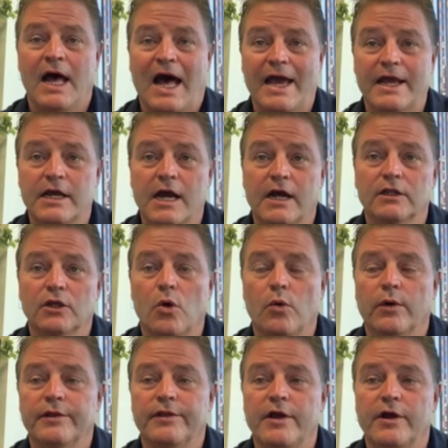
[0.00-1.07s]
ICAR
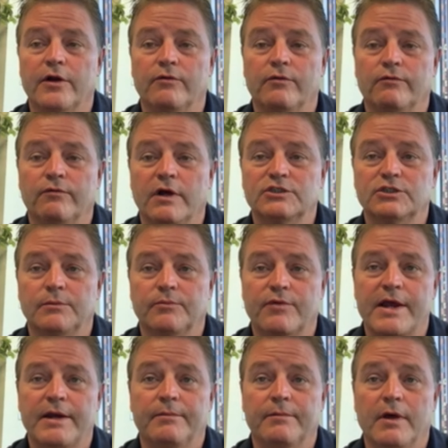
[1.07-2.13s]
lowered their Russian
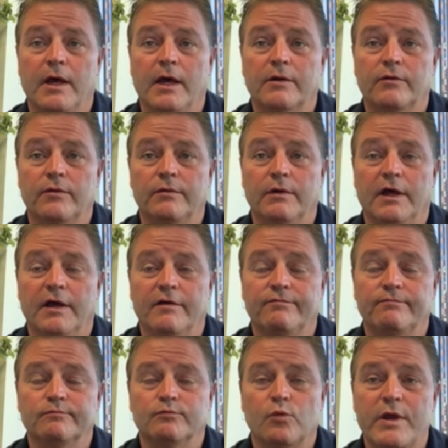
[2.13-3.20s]
uh, uh,
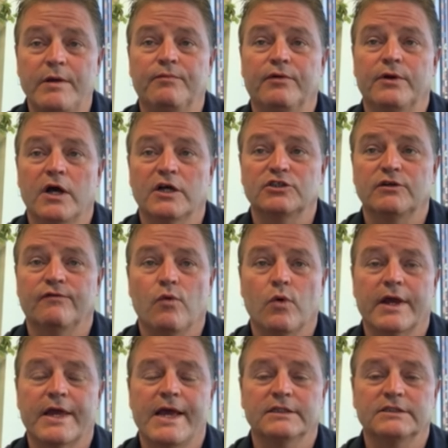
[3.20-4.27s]
wheat production
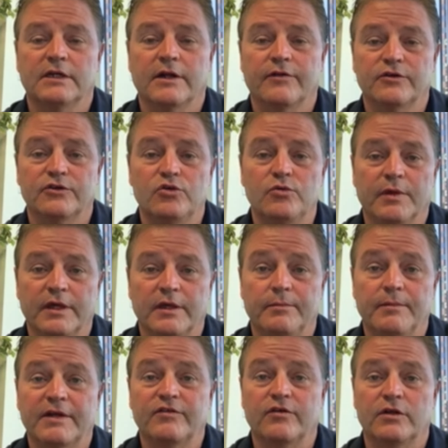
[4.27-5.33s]
forecast another 2 million
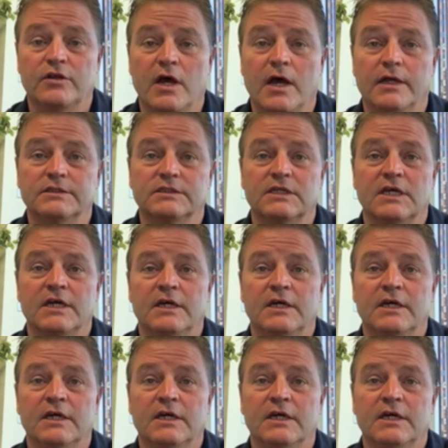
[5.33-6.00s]
metric tons